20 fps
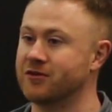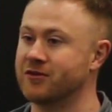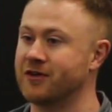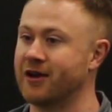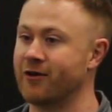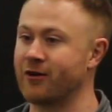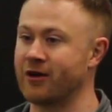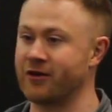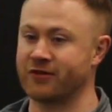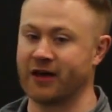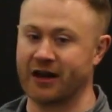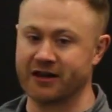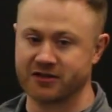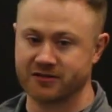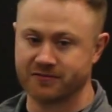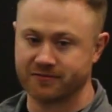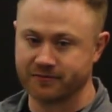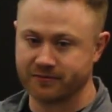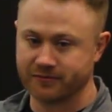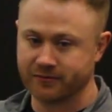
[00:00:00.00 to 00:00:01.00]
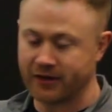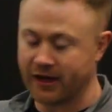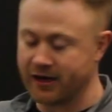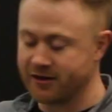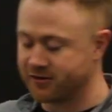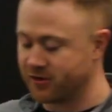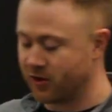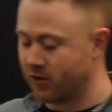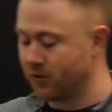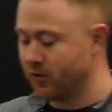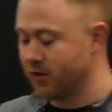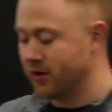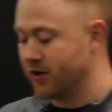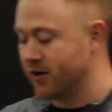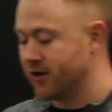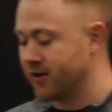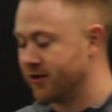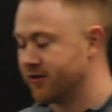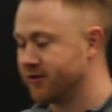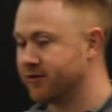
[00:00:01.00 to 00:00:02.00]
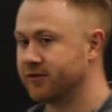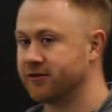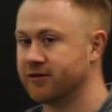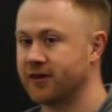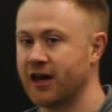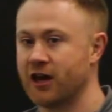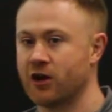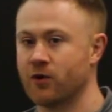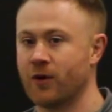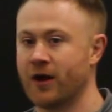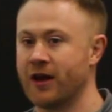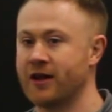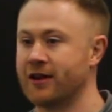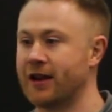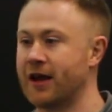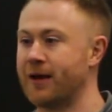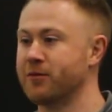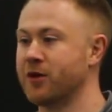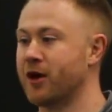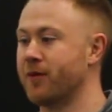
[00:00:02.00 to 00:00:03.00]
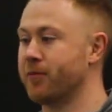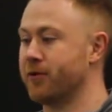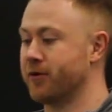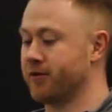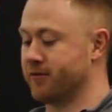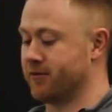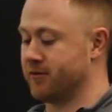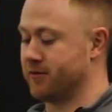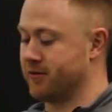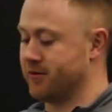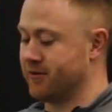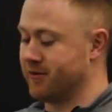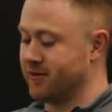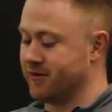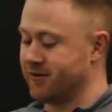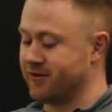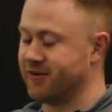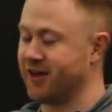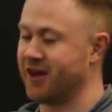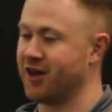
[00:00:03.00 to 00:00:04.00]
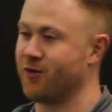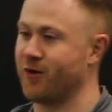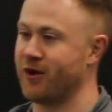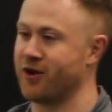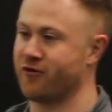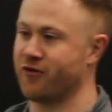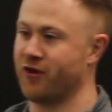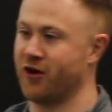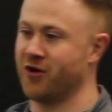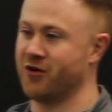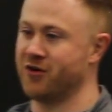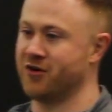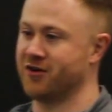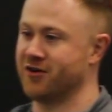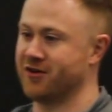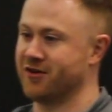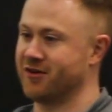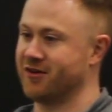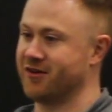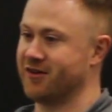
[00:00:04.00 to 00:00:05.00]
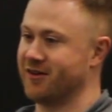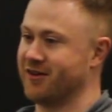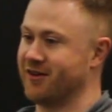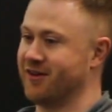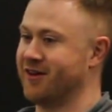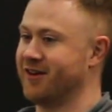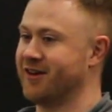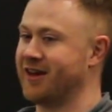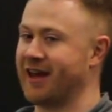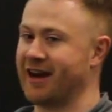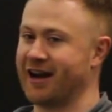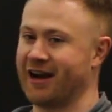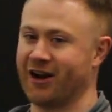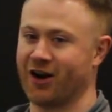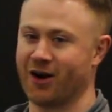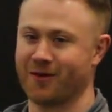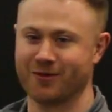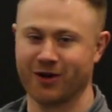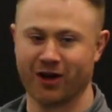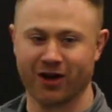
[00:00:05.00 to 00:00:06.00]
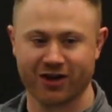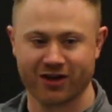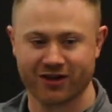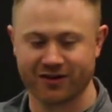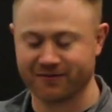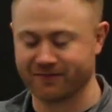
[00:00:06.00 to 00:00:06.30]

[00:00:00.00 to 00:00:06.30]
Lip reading: Get rid of that. Okay, so take away the laptop, take away your phone, get an alarm clock.